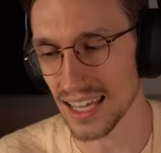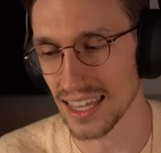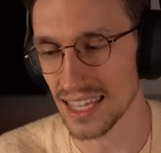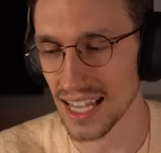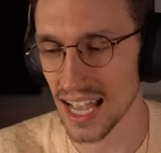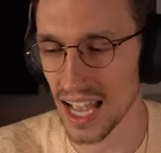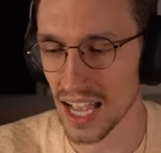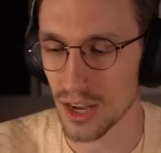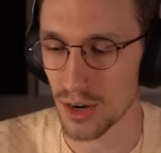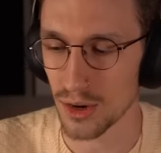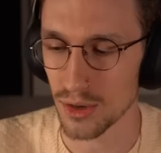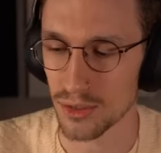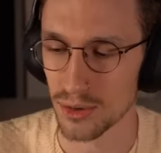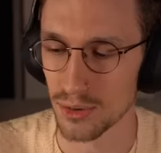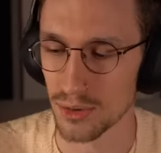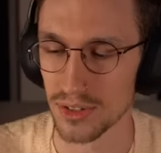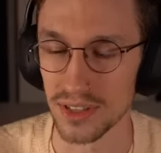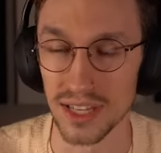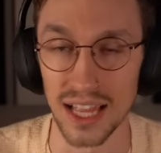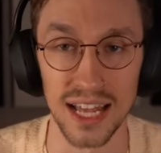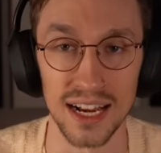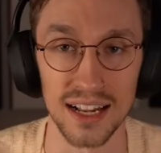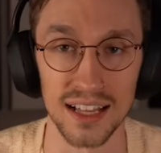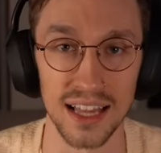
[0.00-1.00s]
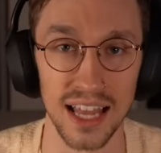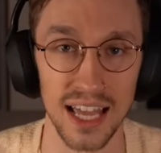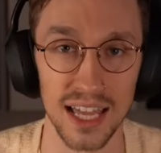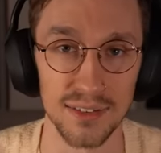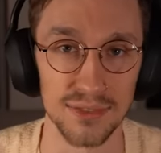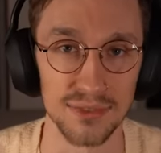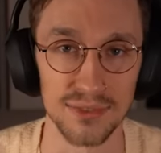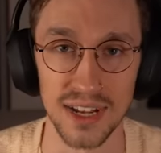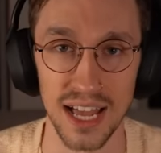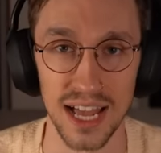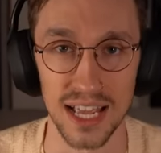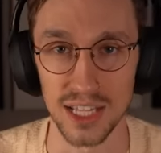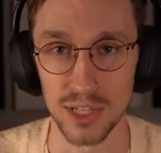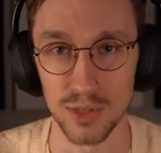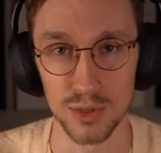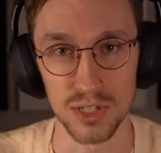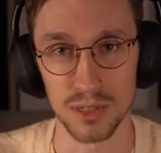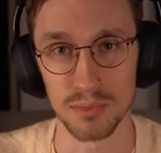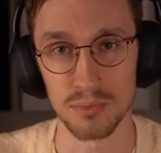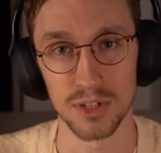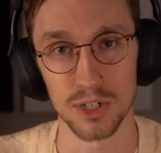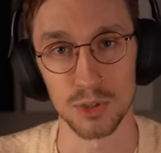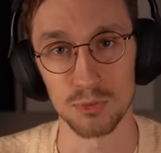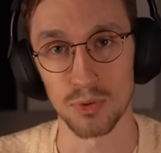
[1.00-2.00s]
I think I go through a lot of life not
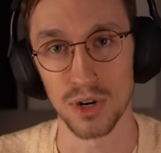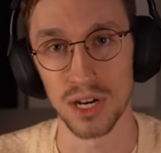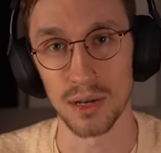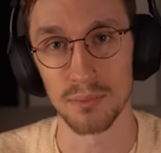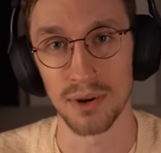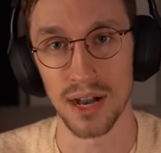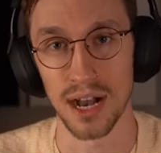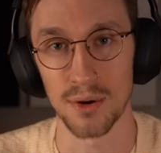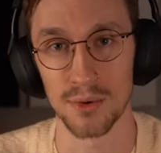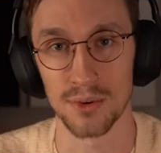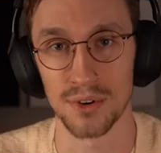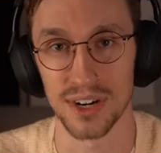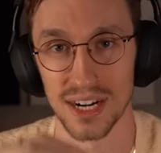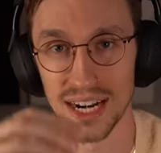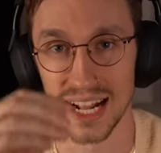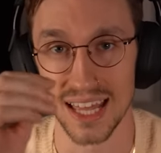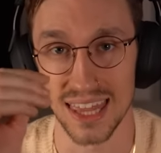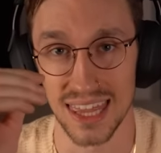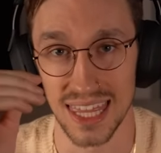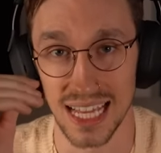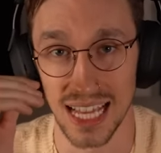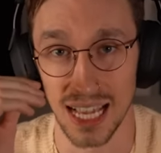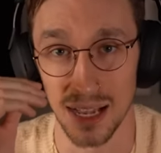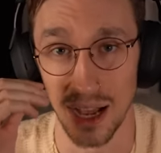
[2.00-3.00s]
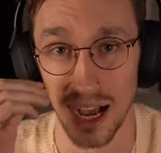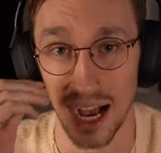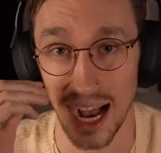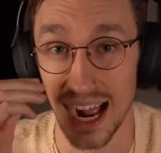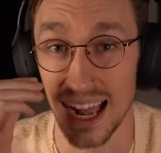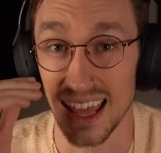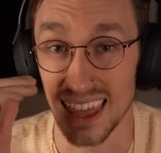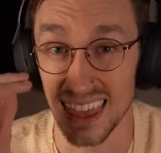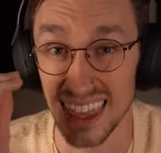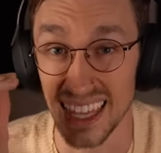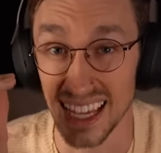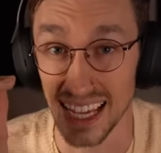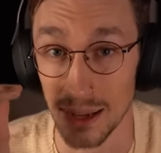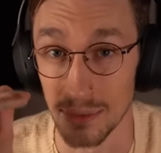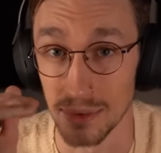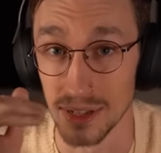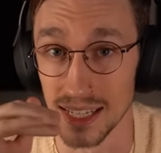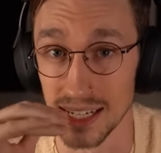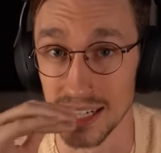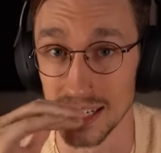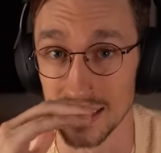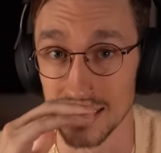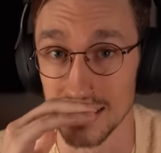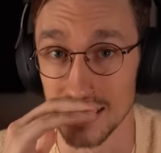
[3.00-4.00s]
using much brain power, and I think I'm
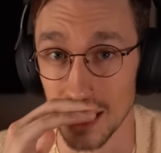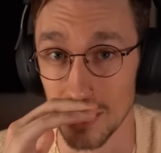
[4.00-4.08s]
getting